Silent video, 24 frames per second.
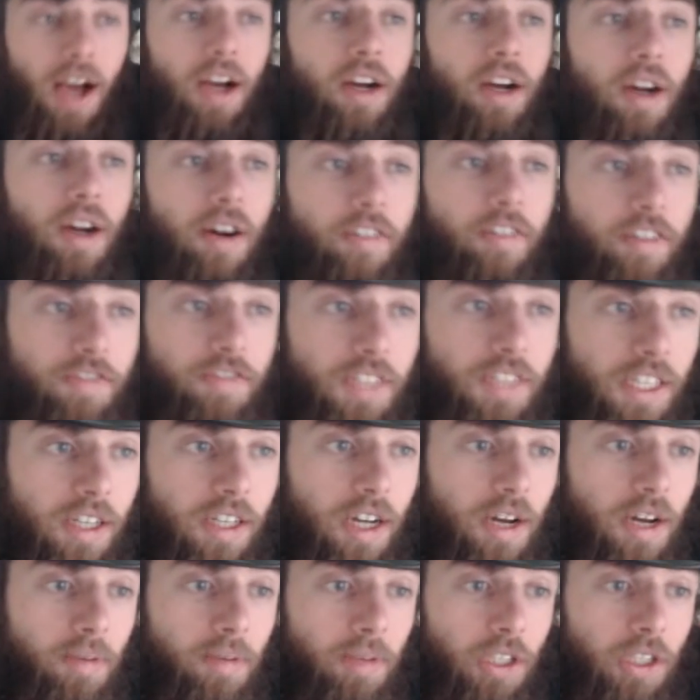kind of thing.
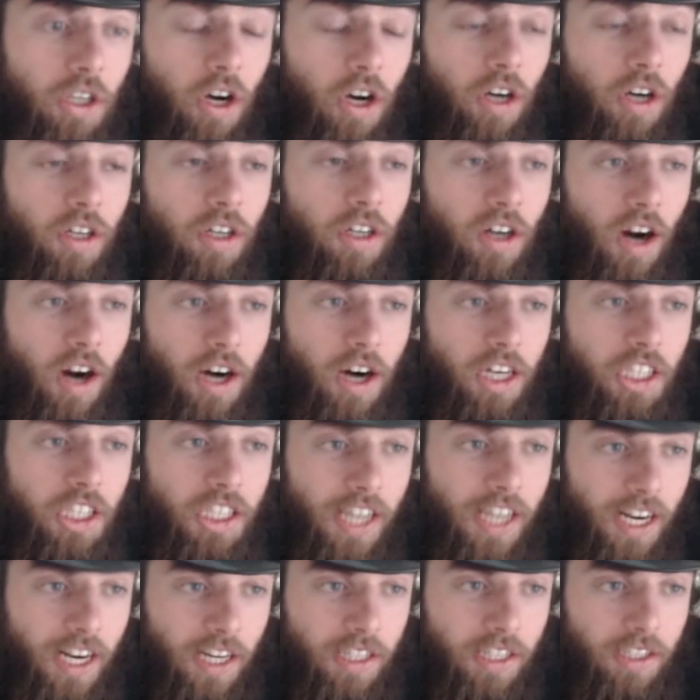With Car Carnage
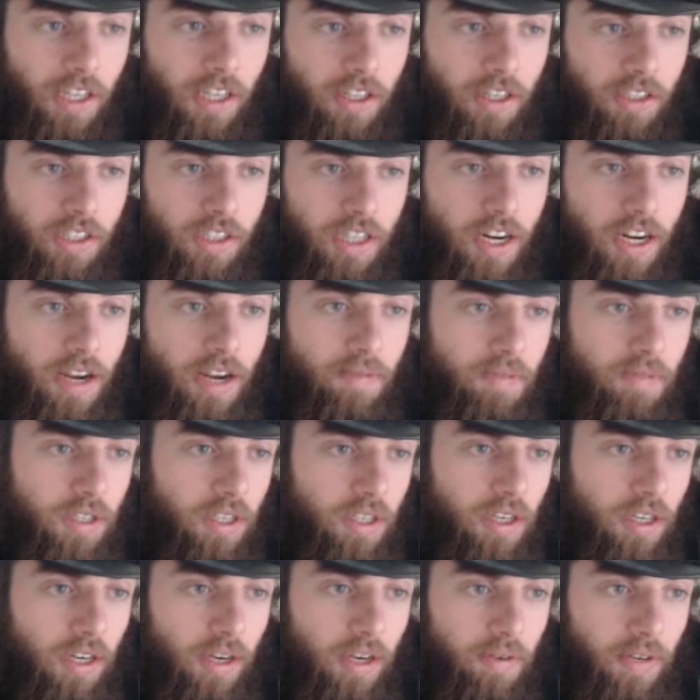cannot carry Scream.
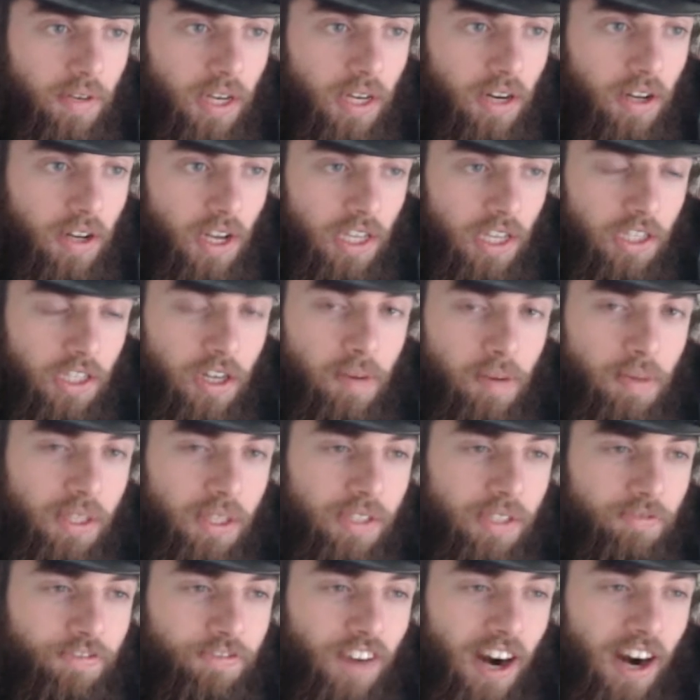Scream can Scream
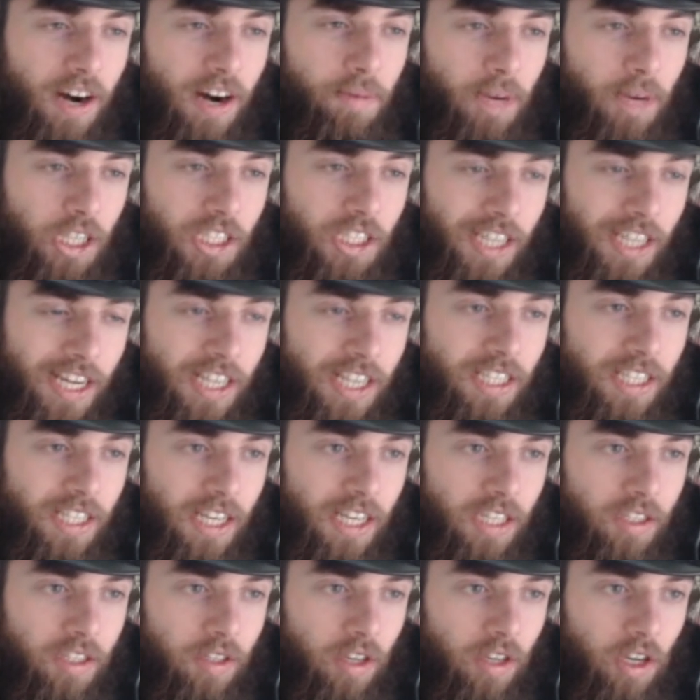is very much in
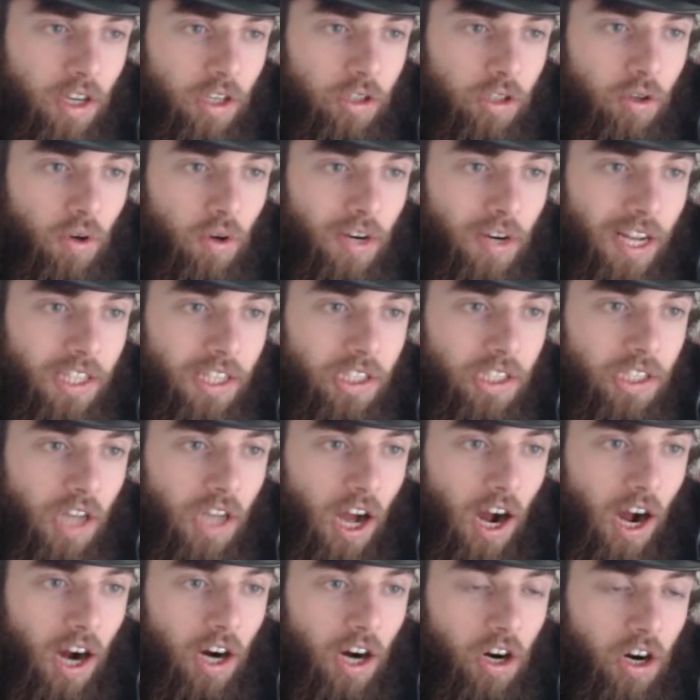this so that
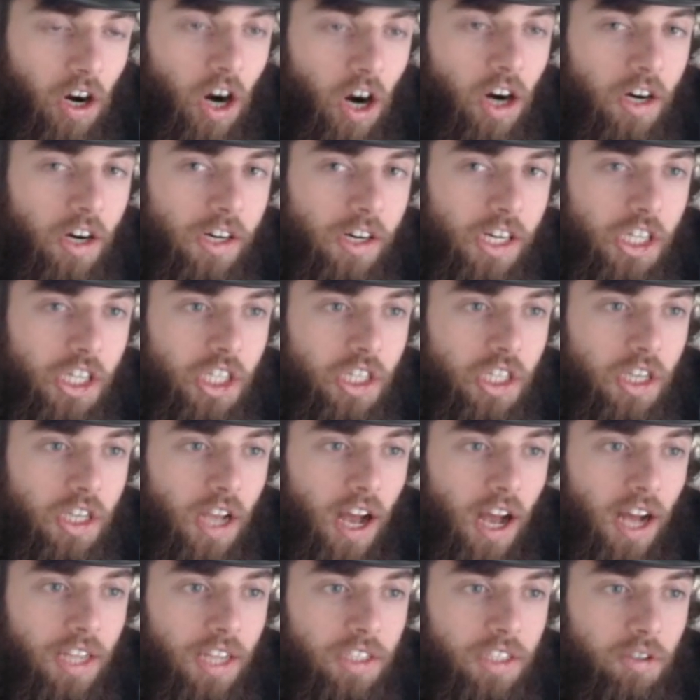uh, Carnage,
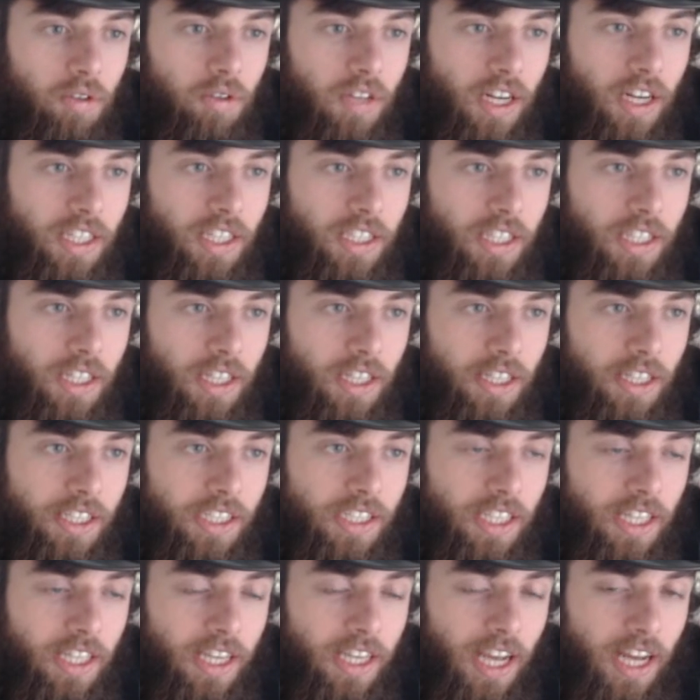uh, so that
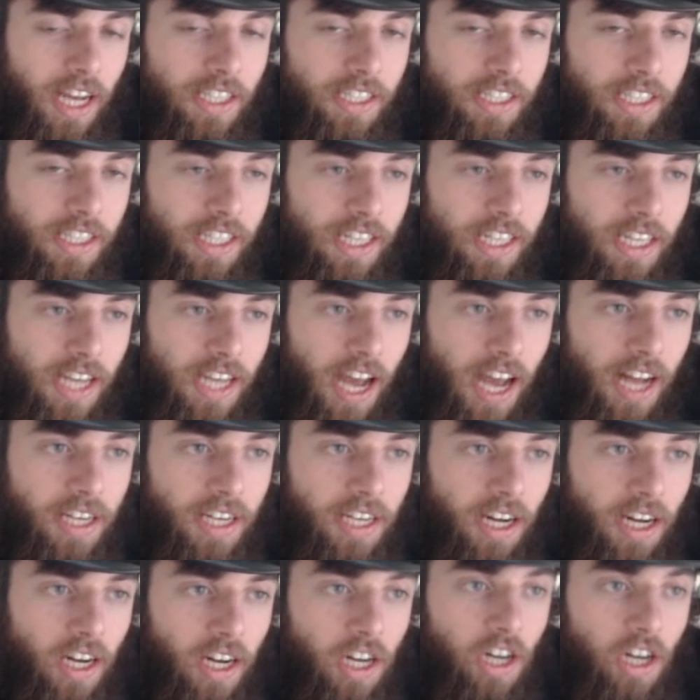Khaleesi Kasady and
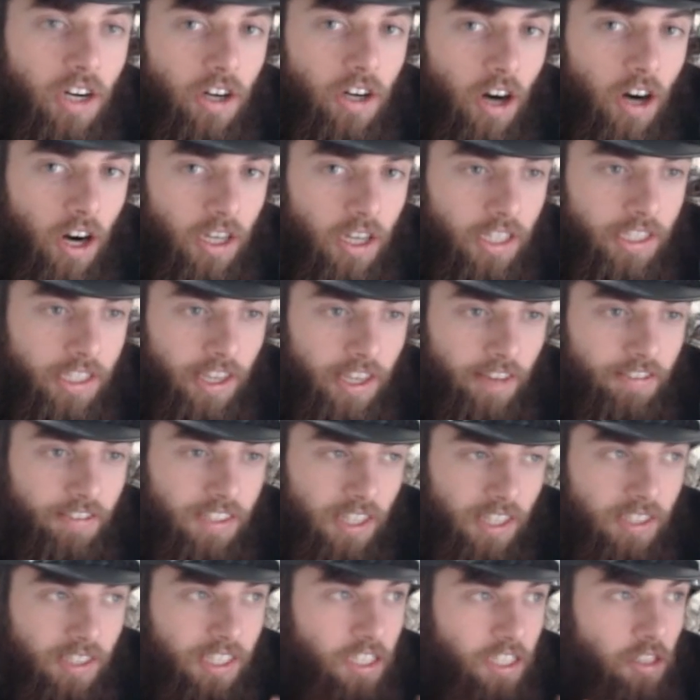uh, Carnage have
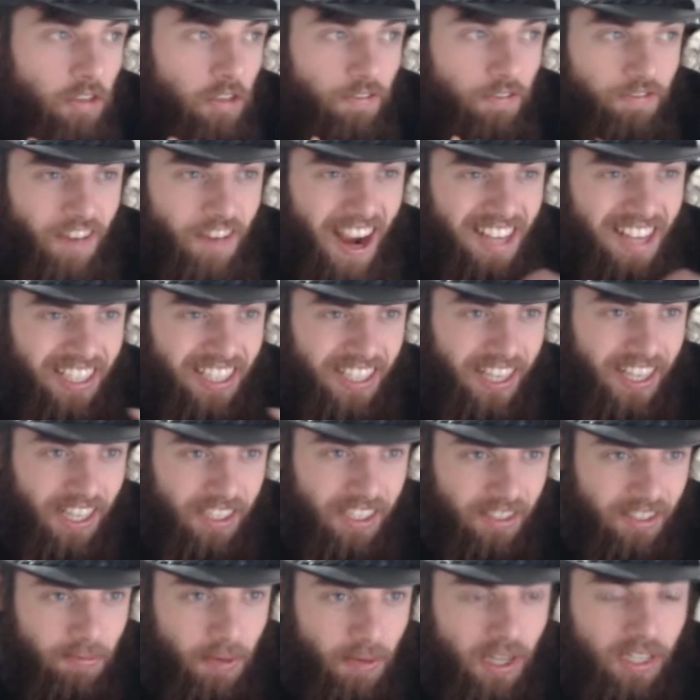something to fight
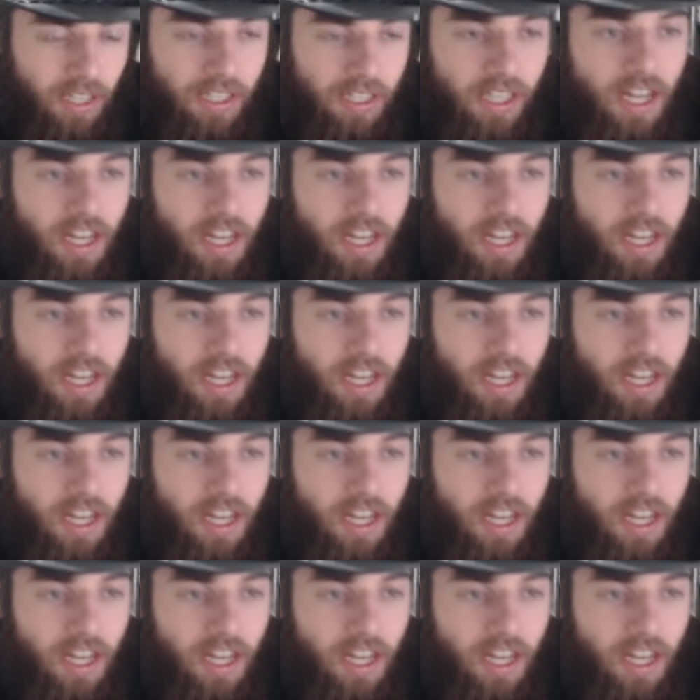against. Because